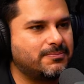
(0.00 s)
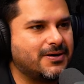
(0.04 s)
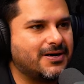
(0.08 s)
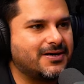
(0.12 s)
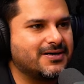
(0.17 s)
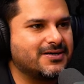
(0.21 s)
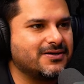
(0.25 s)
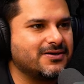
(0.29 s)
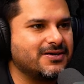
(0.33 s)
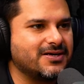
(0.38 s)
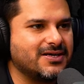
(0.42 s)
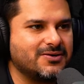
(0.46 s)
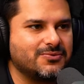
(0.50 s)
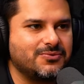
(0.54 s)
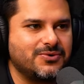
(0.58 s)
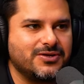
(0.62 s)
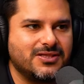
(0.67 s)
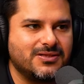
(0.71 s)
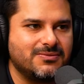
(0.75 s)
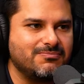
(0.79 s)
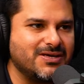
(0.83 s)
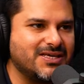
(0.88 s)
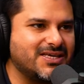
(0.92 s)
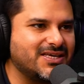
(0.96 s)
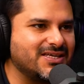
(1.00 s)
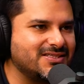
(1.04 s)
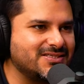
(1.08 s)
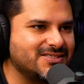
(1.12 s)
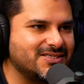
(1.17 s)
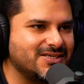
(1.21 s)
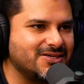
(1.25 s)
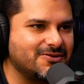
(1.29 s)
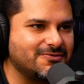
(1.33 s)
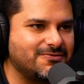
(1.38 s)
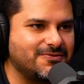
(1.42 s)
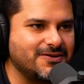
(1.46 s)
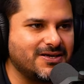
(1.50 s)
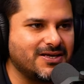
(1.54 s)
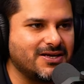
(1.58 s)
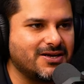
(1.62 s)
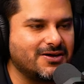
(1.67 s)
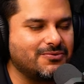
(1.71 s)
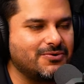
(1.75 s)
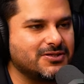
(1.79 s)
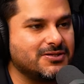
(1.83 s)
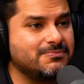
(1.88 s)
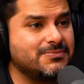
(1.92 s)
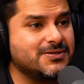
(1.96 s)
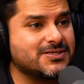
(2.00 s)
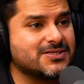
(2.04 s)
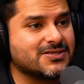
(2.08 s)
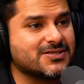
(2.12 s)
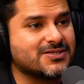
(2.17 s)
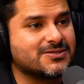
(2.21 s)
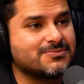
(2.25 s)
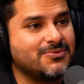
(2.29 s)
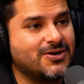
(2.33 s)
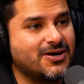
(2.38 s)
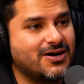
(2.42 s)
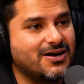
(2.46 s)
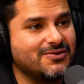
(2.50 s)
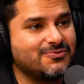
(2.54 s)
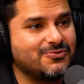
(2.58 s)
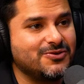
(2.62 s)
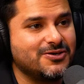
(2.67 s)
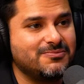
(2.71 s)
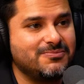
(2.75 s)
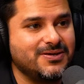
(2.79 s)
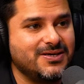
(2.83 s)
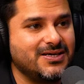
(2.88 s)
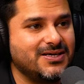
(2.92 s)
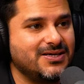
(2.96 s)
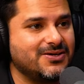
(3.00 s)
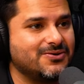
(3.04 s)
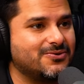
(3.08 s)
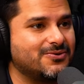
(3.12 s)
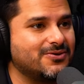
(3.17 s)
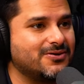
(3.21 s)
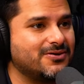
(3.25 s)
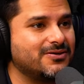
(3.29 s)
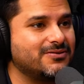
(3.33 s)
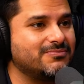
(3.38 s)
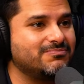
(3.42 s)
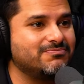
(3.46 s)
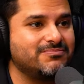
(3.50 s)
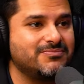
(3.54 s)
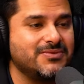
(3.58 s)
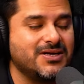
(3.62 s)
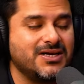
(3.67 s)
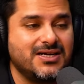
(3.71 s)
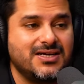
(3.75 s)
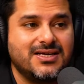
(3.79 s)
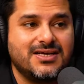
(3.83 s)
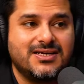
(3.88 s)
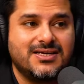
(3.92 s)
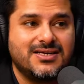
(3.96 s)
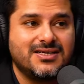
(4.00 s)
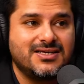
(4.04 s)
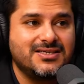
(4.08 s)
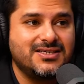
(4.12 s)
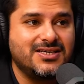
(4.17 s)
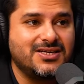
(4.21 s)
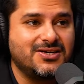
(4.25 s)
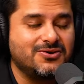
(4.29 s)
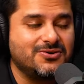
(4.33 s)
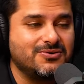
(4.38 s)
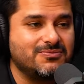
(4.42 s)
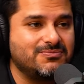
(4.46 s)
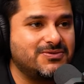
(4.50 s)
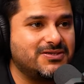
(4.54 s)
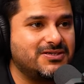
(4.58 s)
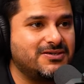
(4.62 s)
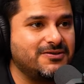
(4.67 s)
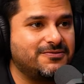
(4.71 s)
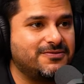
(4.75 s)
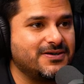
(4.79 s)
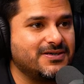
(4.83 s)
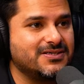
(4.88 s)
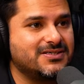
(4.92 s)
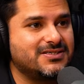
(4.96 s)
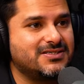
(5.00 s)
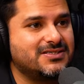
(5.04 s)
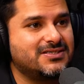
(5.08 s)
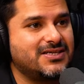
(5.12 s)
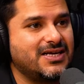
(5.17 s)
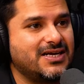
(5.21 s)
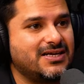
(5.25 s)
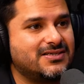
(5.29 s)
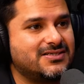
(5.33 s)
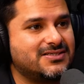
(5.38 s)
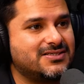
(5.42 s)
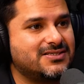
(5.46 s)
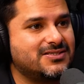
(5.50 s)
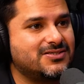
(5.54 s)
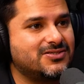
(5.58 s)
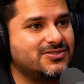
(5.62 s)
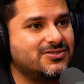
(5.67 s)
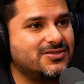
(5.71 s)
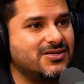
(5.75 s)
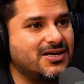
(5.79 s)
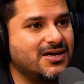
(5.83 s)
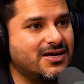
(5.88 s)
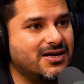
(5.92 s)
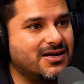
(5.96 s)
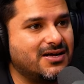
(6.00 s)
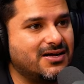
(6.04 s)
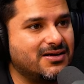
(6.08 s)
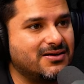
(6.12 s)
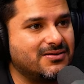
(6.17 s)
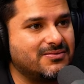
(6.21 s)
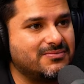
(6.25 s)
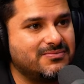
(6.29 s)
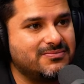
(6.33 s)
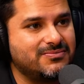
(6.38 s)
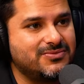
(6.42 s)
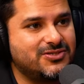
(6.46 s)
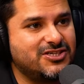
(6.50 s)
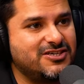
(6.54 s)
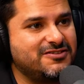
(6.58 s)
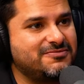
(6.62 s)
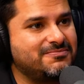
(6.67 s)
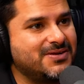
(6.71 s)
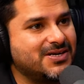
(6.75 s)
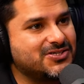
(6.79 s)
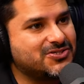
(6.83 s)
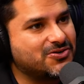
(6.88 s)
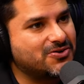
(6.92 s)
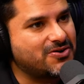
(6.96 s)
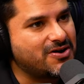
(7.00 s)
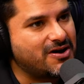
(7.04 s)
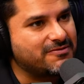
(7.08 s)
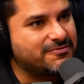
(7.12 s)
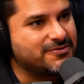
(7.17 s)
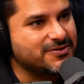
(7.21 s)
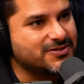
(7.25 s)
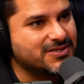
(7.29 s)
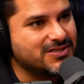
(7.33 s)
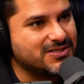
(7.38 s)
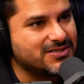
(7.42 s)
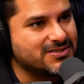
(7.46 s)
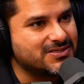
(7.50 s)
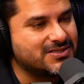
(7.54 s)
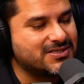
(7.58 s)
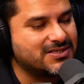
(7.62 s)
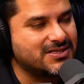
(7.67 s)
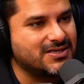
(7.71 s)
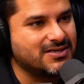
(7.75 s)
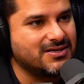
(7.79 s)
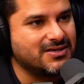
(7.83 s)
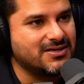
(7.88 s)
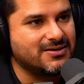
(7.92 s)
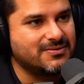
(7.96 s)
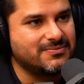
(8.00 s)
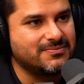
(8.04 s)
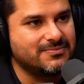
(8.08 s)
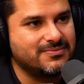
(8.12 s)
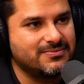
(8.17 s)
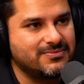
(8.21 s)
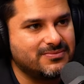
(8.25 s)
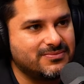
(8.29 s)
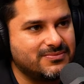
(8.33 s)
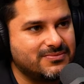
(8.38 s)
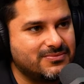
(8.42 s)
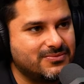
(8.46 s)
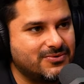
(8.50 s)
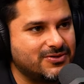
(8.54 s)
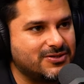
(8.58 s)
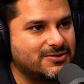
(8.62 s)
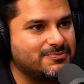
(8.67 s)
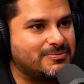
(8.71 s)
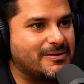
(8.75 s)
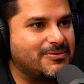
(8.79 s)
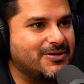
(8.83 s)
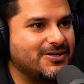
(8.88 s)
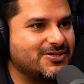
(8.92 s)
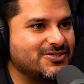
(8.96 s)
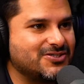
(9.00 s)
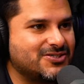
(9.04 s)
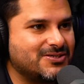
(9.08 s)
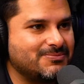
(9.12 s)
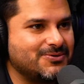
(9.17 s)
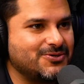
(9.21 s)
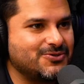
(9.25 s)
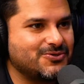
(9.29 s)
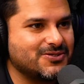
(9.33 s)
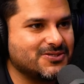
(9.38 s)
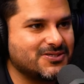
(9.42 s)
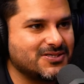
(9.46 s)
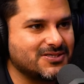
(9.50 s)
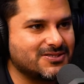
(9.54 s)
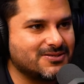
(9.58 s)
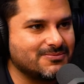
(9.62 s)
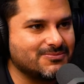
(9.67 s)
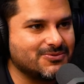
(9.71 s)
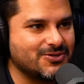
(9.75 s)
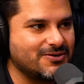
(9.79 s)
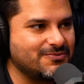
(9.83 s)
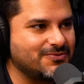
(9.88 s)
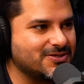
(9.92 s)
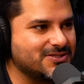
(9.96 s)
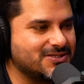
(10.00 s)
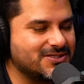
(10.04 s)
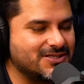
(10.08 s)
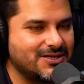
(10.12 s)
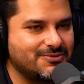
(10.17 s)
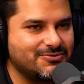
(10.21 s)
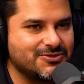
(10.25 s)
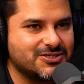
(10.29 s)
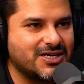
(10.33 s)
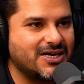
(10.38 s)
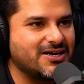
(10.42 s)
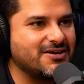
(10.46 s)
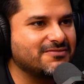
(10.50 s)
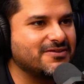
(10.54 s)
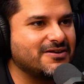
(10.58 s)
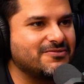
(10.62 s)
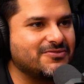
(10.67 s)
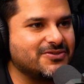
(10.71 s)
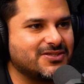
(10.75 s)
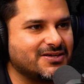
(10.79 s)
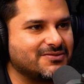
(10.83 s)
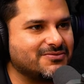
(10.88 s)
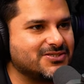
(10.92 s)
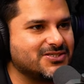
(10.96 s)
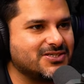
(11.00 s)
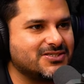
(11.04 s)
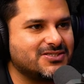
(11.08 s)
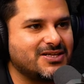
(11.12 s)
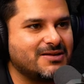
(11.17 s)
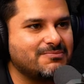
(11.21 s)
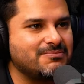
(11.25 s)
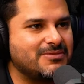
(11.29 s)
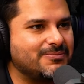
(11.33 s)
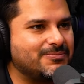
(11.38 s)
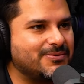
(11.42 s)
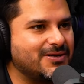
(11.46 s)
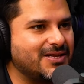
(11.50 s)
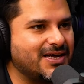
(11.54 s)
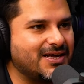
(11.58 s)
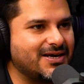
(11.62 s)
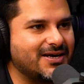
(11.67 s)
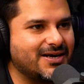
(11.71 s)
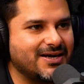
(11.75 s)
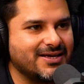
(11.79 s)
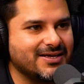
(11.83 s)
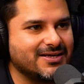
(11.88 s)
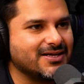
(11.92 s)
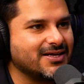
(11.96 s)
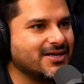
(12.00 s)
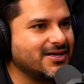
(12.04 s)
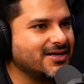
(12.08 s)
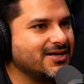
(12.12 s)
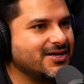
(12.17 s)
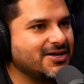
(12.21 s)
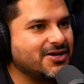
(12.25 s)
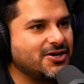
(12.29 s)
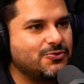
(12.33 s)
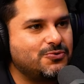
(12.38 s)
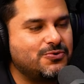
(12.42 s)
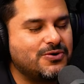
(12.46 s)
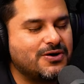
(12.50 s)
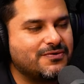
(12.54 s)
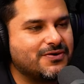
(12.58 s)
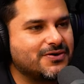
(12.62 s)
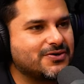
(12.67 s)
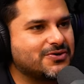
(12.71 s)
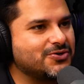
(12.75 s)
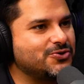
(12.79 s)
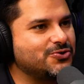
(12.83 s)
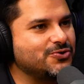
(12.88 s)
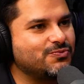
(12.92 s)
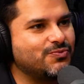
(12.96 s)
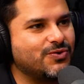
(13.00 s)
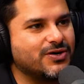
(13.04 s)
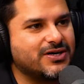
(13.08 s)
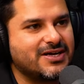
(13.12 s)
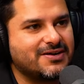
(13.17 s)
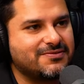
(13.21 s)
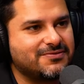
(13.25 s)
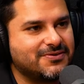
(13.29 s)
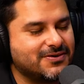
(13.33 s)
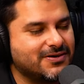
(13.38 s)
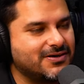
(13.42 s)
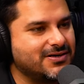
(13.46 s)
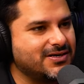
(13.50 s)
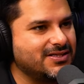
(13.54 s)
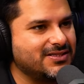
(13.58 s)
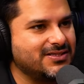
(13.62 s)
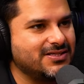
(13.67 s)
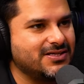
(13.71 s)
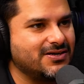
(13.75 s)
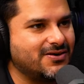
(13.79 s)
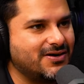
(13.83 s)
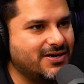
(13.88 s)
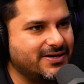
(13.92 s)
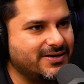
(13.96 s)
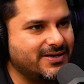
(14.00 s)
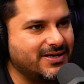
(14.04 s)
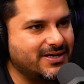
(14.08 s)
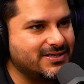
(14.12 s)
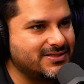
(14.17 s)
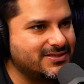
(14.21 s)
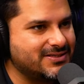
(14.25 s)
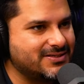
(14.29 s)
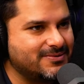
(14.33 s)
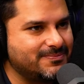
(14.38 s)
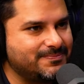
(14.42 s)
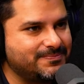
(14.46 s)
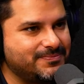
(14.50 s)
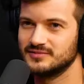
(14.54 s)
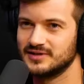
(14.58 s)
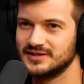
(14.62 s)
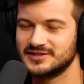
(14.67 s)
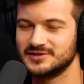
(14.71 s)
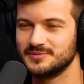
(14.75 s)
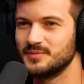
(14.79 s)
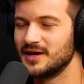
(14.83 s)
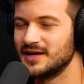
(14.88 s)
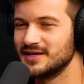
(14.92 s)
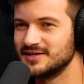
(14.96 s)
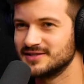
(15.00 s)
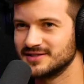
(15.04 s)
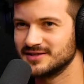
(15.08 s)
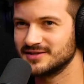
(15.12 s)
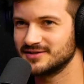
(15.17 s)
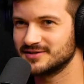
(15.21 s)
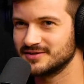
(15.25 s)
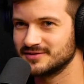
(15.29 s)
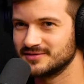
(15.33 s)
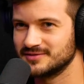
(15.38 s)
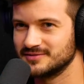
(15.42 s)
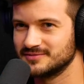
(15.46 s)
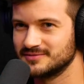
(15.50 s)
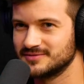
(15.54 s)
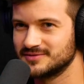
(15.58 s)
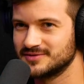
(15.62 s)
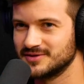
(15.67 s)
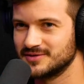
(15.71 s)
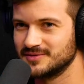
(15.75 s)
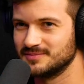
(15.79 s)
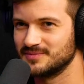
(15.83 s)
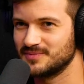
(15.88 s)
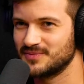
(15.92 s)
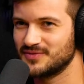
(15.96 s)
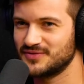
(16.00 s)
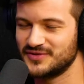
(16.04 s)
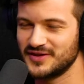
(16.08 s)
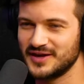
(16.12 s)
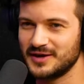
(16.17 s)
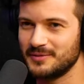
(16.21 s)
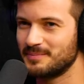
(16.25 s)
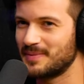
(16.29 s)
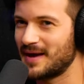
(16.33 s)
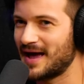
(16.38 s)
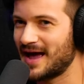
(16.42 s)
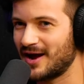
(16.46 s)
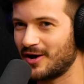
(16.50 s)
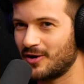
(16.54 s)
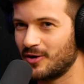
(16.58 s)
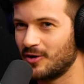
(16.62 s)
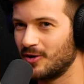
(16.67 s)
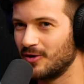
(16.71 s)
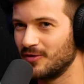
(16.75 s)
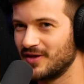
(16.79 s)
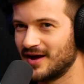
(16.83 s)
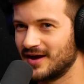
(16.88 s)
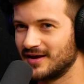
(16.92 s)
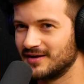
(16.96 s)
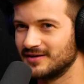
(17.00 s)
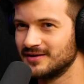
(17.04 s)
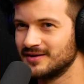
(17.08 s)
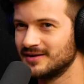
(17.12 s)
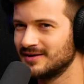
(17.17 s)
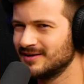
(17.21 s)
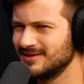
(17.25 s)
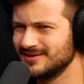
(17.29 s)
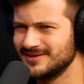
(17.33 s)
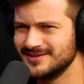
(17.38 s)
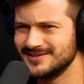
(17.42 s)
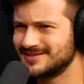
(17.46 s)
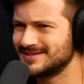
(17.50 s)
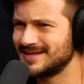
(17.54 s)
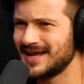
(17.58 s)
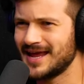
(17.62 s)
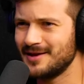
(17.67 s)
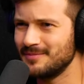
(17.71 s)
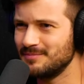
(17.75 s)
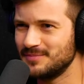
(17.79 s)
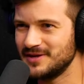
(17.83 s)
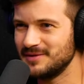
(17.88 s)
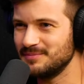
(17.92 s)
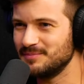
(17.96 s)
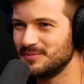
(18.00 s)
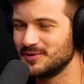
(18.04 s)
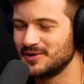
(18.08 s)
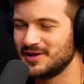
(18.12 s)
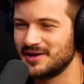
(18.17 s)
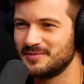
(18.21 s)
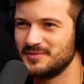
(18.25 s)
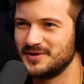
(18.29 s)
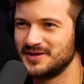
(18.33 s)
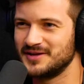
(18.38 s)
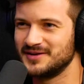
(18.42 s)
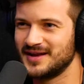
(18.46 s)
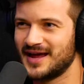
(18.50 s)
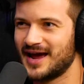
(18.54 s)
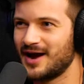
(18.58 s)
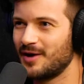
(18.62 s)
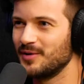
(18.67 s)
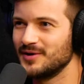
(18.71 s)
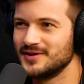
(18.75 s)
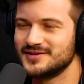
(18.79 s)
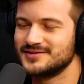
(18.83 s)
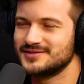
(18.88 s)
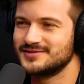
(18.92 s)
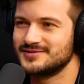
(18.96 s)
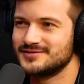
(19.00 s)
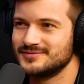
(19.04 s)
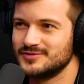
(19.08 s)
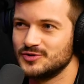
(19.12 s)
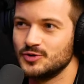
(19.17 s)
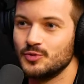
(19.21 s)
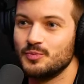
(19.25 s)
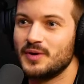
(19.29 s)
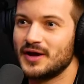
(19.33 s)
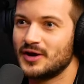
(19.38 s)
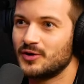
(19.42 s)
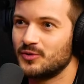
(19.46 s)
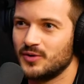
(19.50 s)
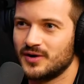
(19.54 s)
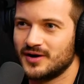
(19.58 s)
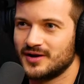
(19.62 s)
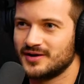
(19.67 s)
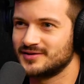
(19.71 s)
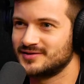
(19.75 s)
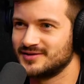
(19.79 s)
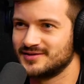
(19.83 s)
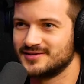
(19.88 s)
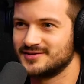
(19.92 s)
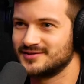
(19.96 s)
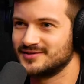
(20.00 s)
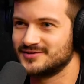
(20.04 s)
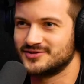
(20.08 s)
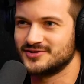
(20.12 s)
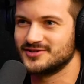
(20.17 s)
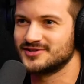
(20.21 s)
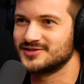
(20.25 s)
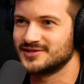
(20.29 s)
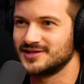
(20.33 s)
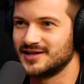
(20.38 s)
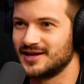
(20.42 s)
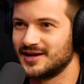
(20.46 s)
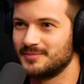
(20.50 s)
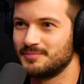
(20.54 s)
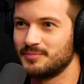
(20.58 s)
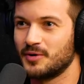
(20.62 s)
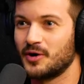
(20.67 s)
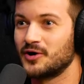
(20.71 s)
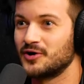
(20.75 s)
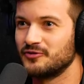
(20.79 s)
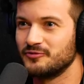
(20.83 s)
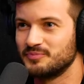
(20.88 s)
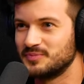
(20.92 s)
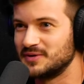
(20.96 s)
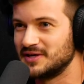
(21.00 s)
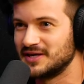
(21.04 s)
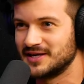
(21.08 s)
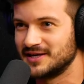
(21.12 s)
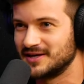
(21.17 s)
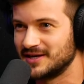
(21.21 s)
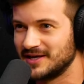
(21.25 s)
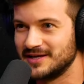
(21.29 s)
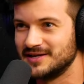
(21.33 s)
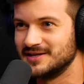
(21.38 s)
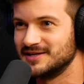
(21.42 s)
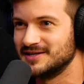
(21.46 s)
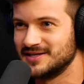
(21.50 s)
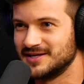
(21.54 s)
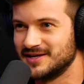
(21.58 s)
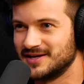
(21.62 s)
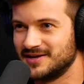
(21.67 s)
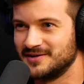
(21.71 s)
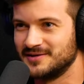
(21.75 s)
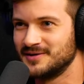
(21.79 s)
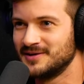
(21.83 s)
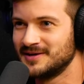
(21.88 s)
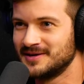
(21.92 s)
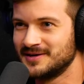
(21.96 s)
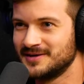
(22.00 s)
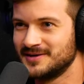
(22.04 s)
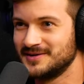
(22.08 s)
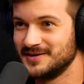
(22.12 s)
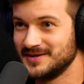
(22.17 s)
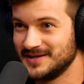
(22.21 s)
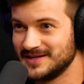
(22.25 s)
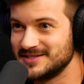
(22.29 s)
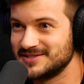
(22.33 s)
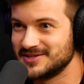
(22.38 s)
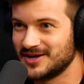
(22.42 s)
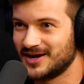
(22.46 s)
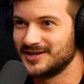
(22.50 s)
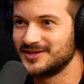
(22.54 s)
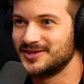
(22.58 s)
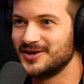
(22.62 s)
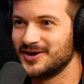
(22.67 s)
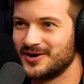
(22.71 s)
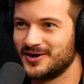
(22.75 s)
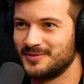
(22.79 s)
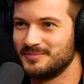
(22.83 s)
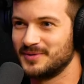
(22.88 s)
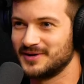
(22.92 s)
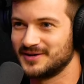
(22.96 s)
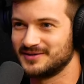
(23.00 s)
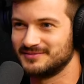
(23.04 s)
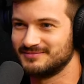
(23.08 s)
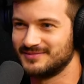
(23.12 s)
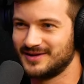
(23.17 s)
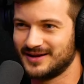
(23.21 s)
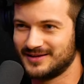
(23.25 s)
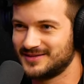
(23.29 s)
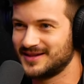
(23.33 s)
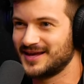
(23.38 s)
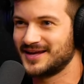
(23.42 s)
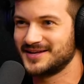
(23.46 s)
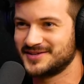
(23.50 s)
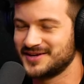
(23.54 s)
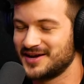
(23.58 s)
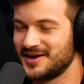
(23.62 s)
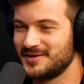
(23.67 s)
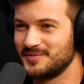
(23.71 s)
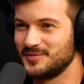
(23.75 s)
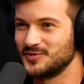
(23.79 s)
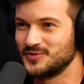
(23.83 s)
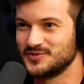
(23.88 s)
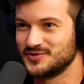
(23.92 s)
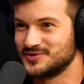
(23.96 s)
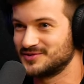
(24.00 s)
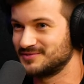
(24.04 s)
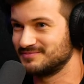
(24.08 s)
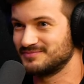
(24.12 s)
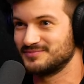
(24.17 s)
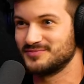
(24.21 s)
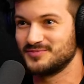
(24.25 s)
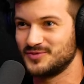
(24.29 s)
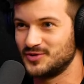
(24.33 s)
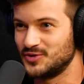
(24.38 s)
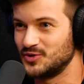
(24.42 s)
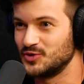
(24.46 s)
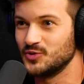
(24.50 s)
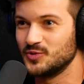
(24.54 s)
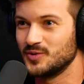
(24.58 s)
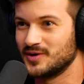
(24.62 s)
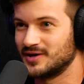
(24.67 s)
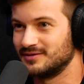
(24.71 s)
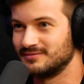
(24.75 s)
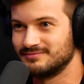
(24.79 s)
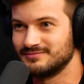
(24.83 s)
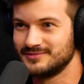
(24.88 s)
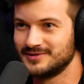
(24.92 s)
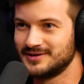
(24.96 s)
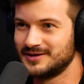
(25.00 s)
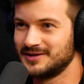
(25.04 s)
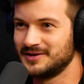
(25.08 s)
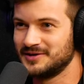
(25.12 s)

partnering with McKinsey to figure out what the business model would be, or you know, different states' um, chief minister offices um, or the public distribution system. So it was it was kind of everything. It was just ten people handling whoever could do whatever in the early days. It's amazing to to think back all that. Just ten people. I mean, now it's ubiquitous. It's just like part of being Indian is Aadhaar, but at that time it was you and